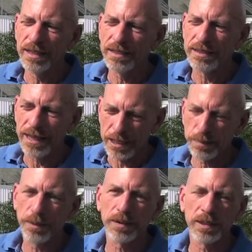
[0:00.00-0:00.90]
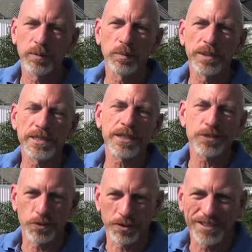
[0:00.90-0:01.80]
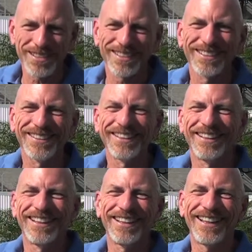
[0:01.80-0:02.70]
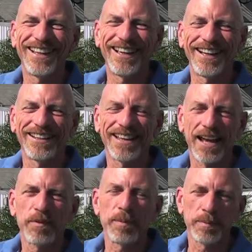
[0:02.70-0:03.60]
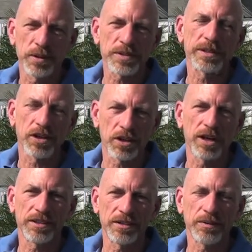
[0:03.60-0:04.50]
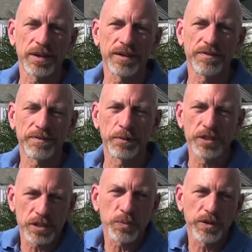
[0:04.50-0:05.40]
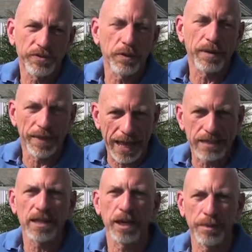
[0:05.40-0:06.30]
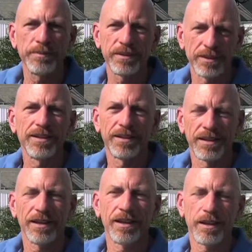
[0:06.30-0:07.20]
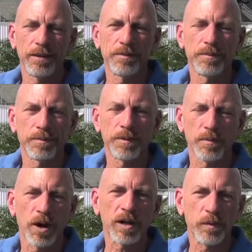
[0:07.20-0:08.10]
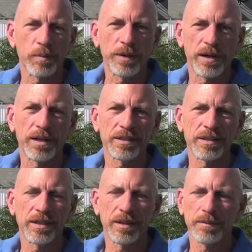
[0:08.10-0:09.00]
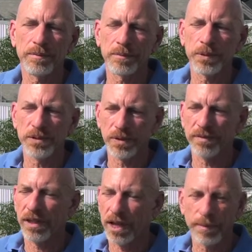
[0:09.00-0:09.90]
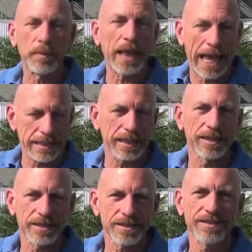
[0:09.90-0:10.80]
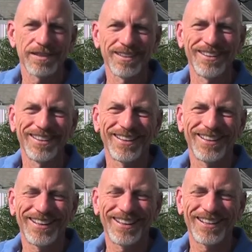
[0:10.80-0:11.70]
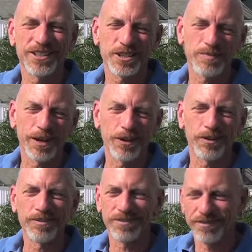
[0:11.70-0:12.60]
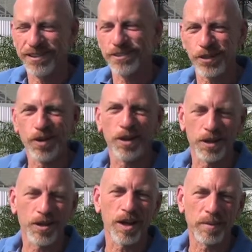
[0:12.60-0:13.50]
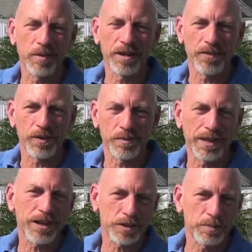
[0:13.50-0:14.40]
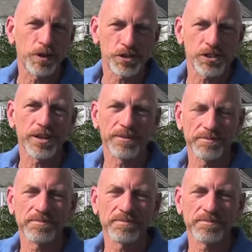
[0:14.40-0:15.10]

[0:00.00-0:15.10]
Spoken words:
next building will be 6 stories, and that will be mostly all condo. We feel by that time the market will bear it. We do have a lot of people asking us, and it's just a matter of, is the economy ready for them to actually purchase yet?